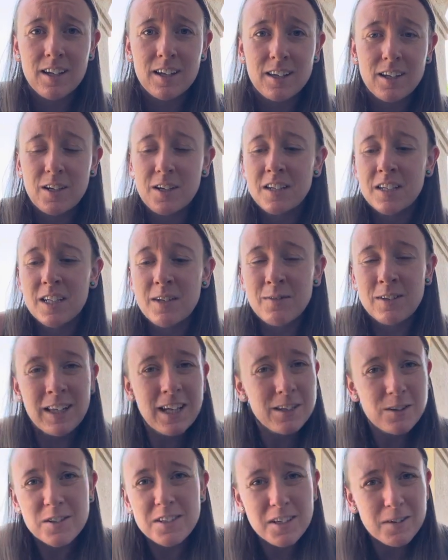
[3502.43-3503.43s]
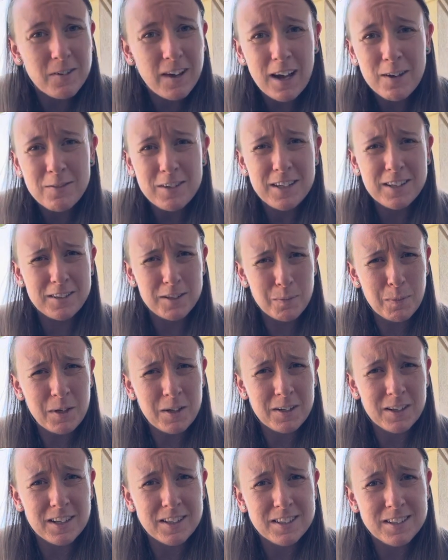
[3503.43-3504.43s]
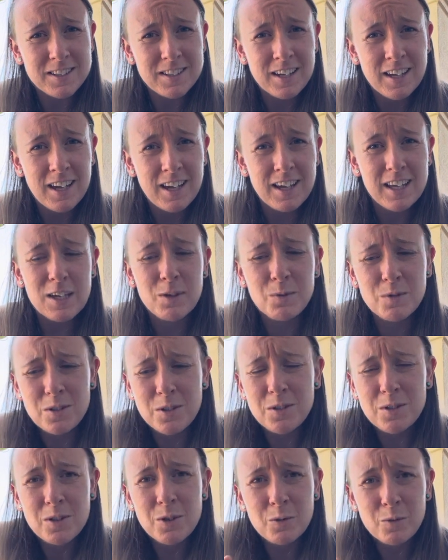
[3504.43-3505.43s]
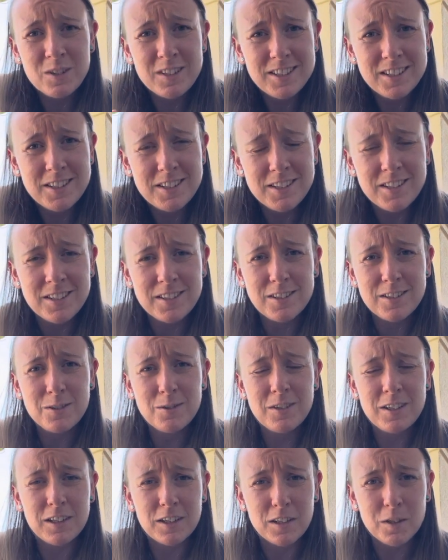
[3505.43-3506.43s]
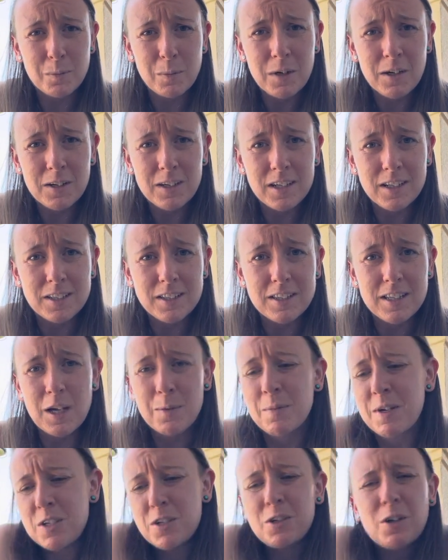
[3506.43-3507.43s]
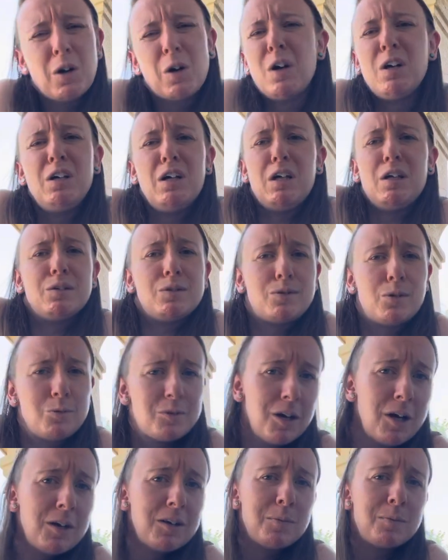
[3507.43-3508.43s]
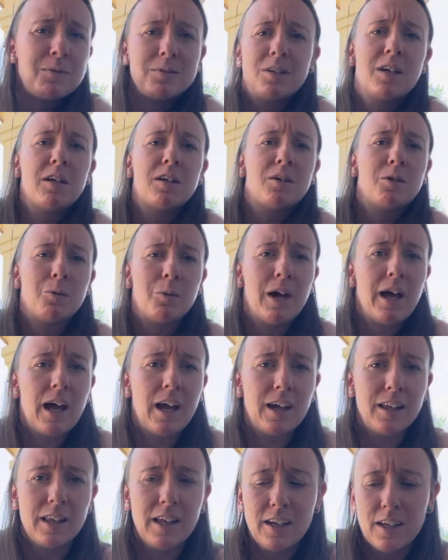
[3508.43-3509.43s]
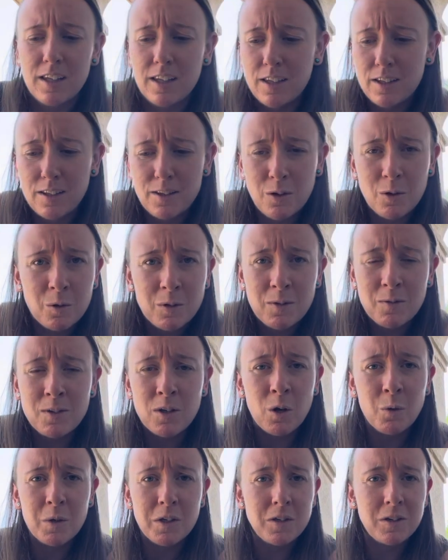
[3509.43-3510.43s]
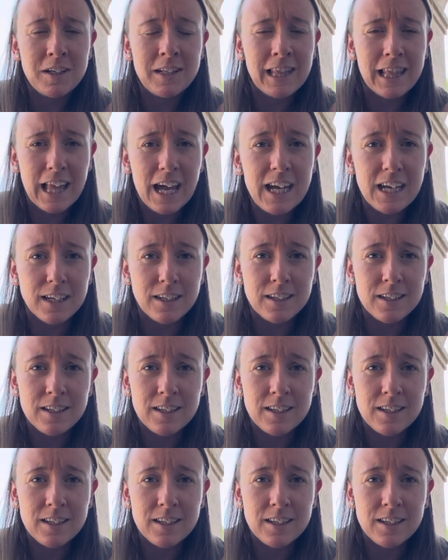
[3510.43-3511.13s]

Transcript: You didn't even let yourself have the experience. It was just your resistance to the experience that made you go, oh, so terrible, get it away. Like, you don't even know what you didn't like.